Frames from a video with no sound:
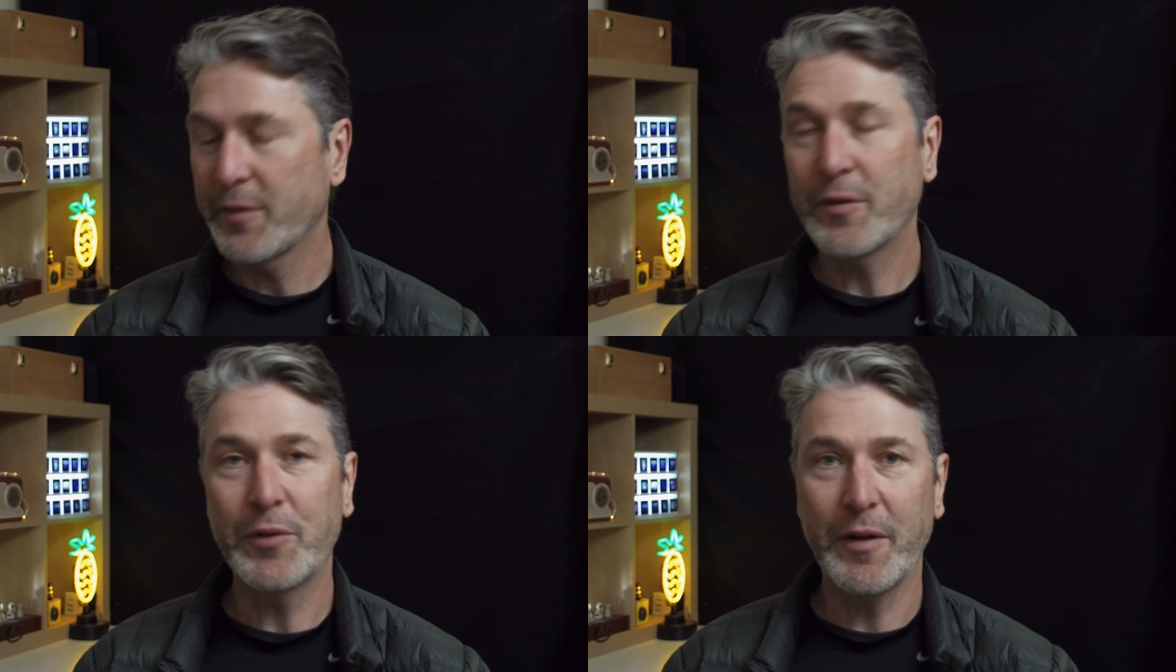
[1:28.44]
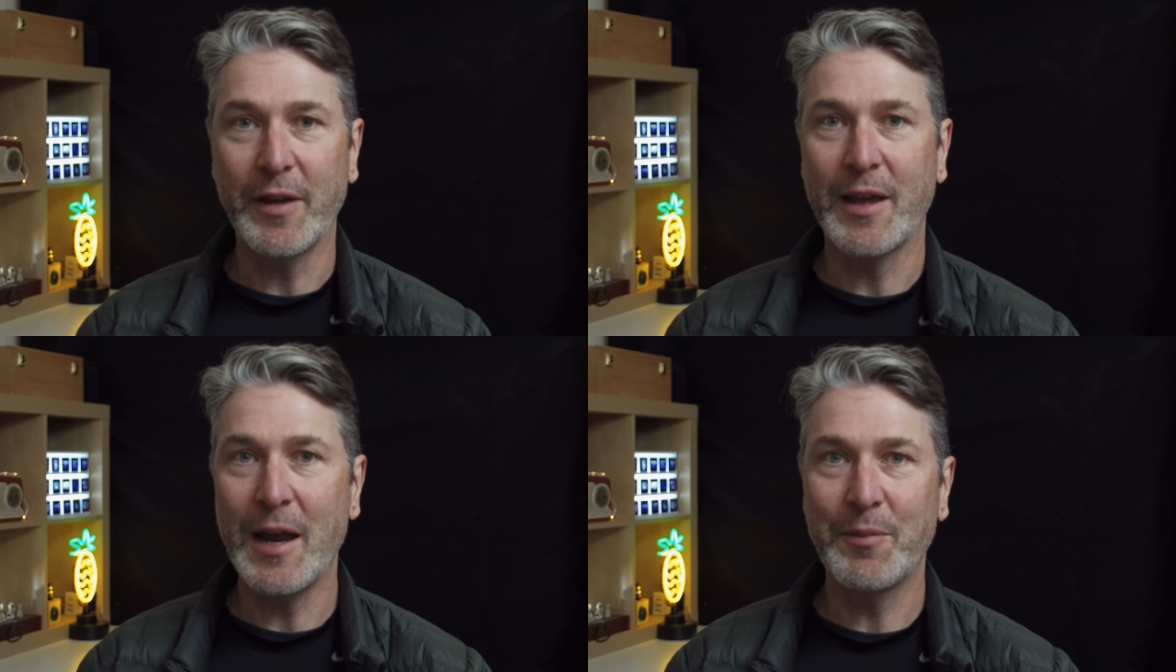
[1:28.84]
So what are
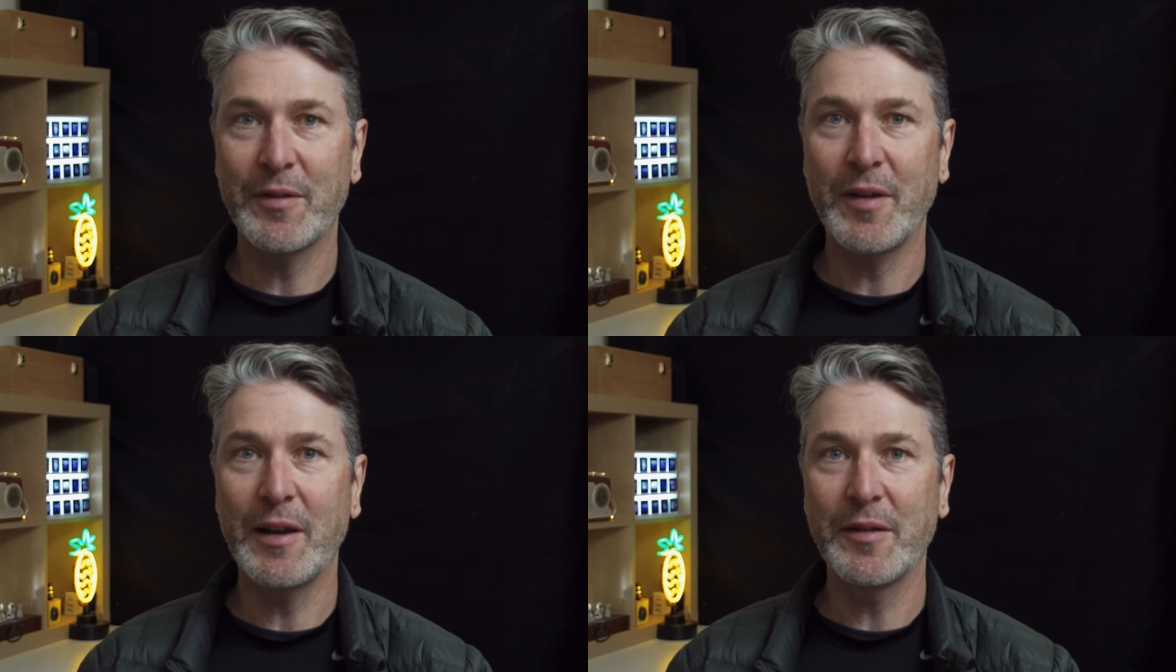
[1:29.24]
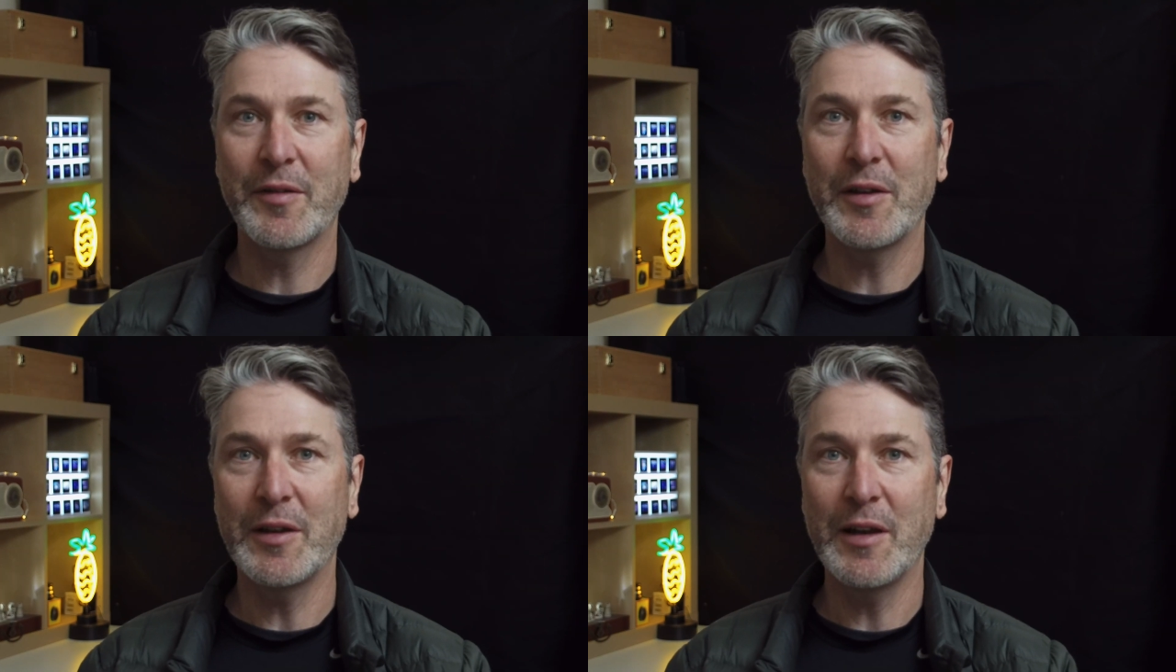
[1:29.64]
the camera
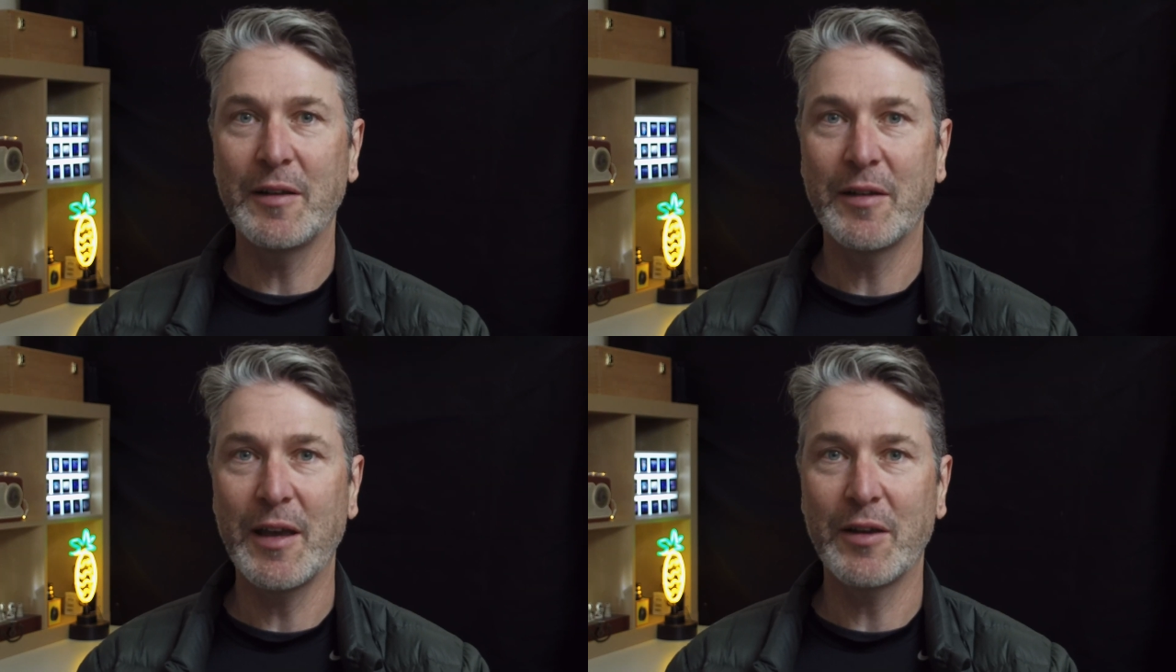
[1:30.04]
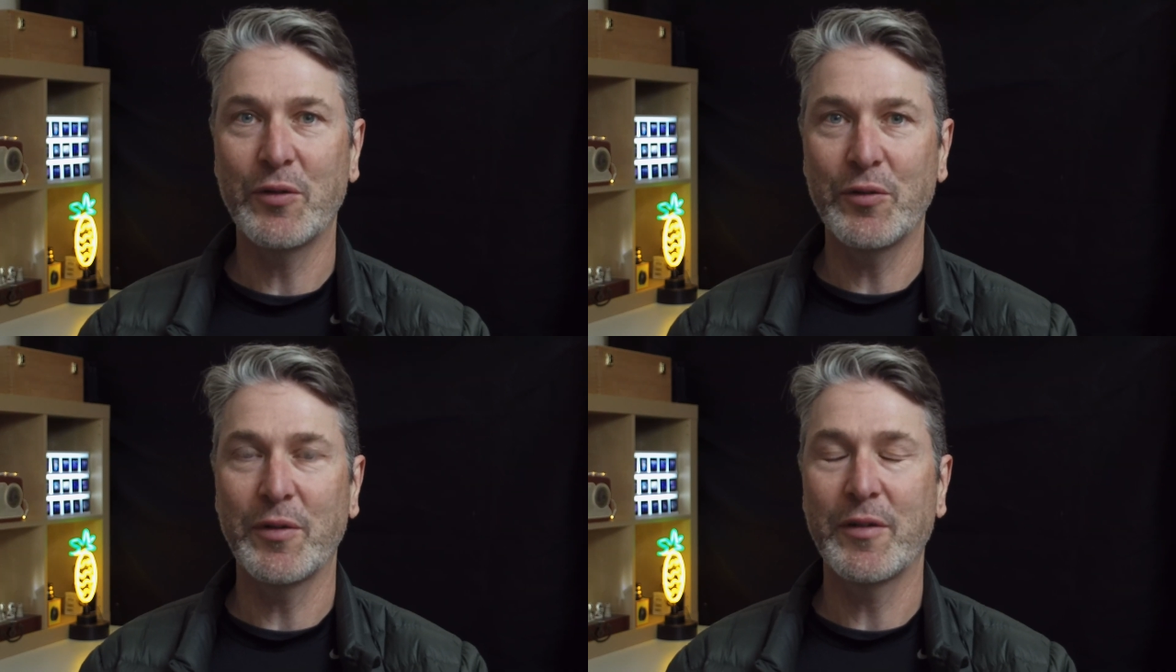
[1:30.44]
settings that you need to
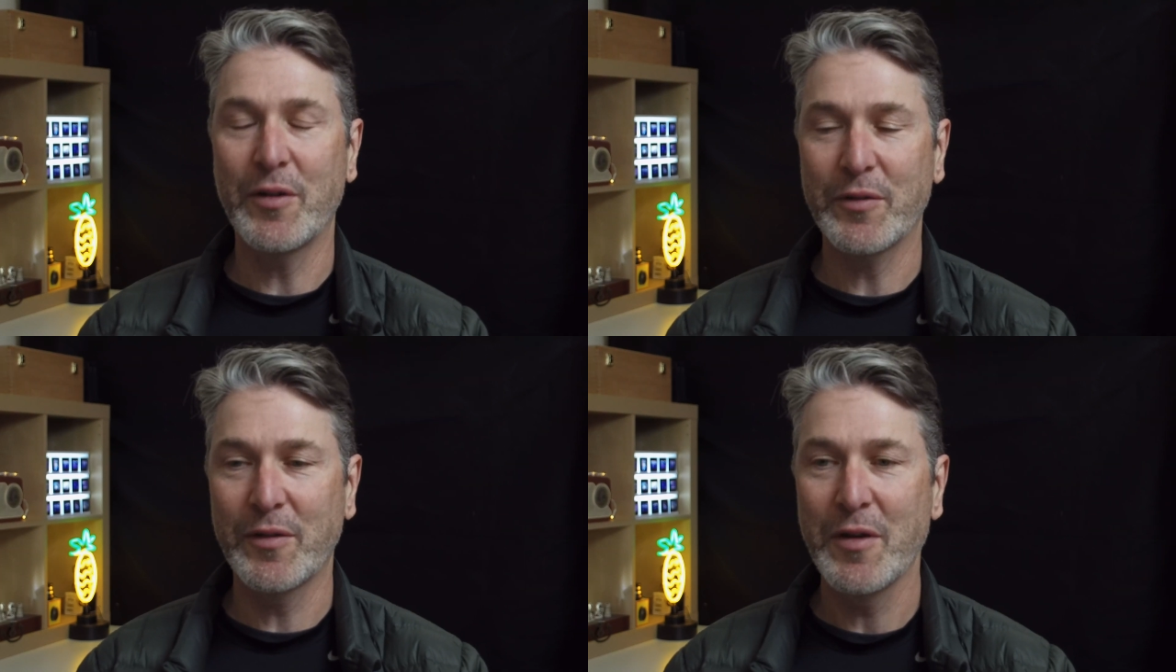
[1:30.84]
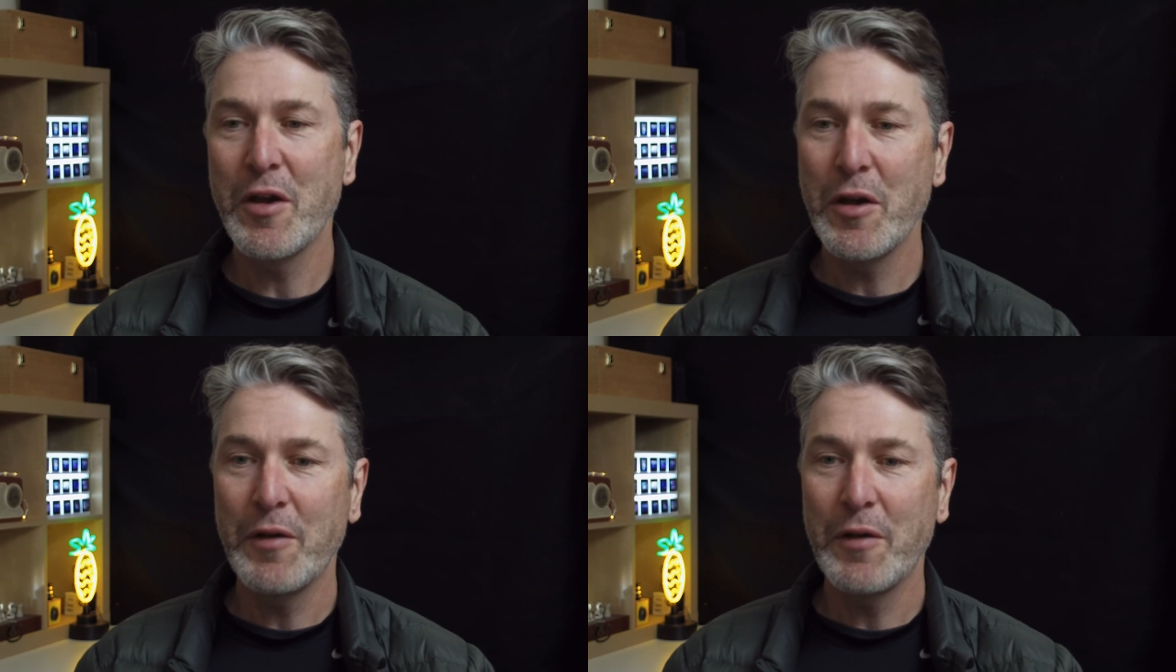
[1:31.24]
get good results?